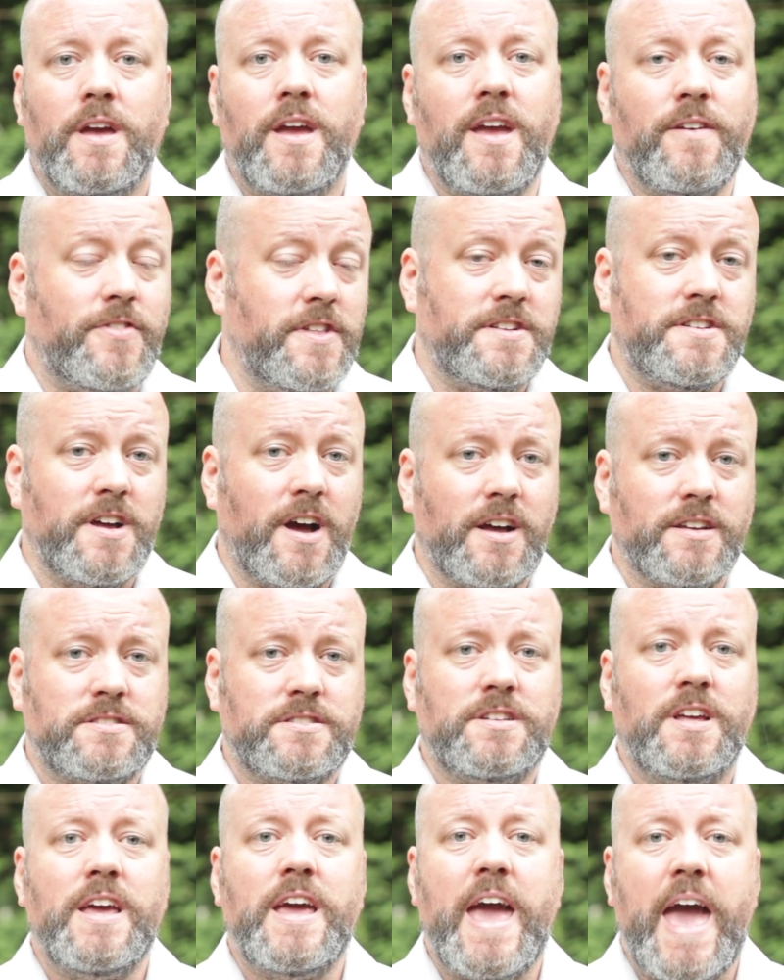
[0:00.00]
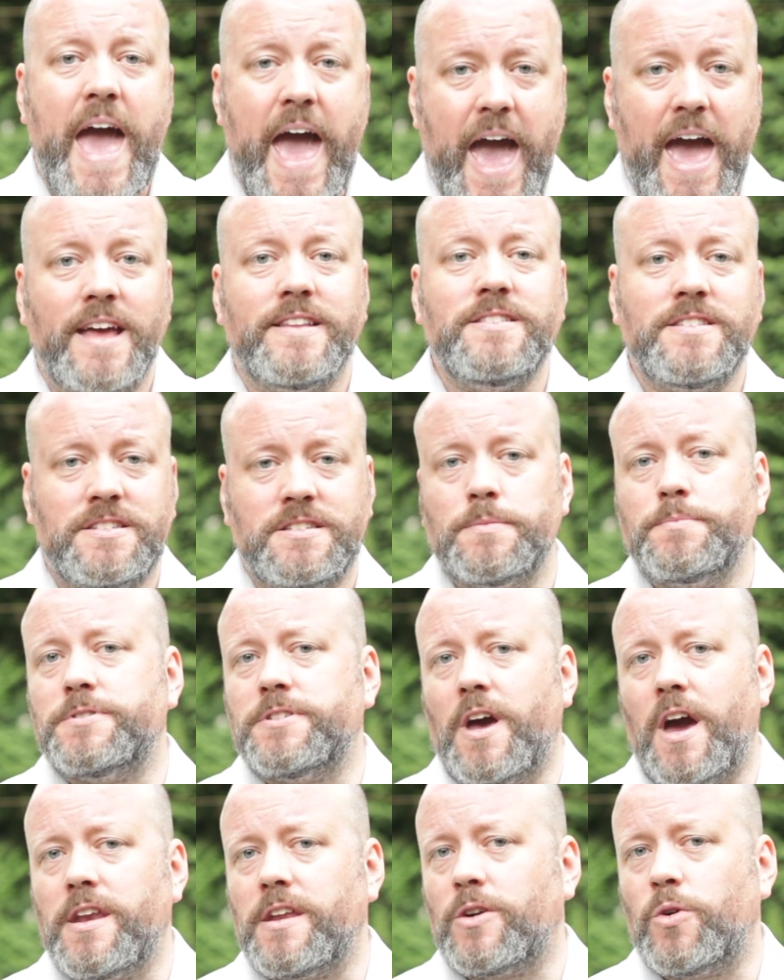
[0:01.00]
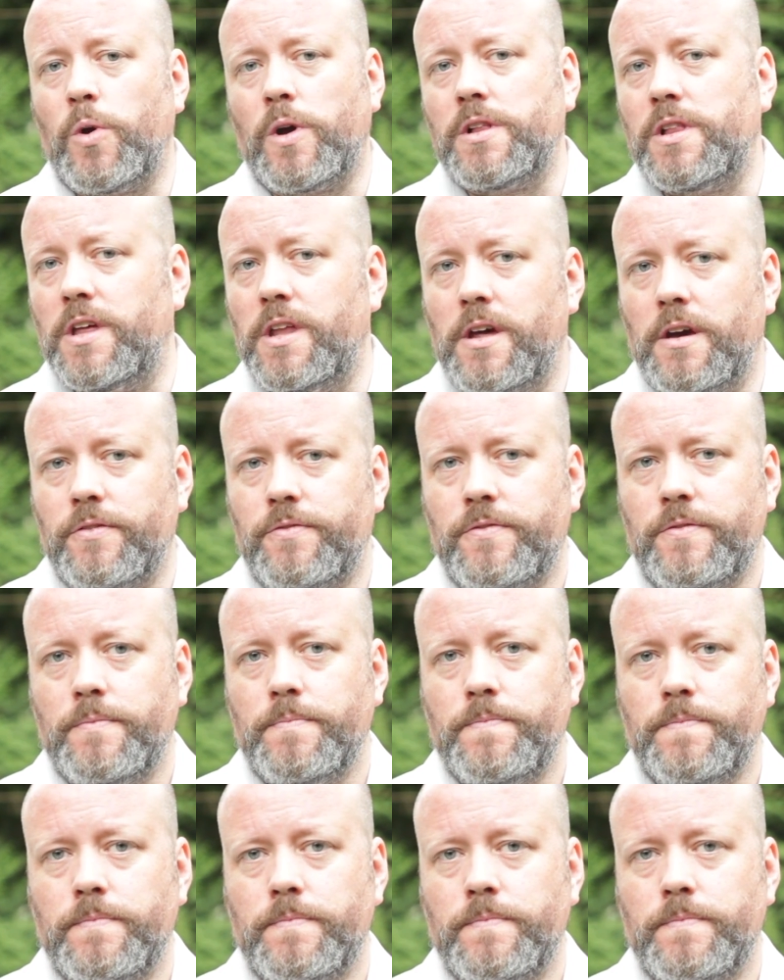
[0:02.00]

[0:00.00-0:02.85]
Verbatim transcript: if the dust hadn't subsided quickly enough.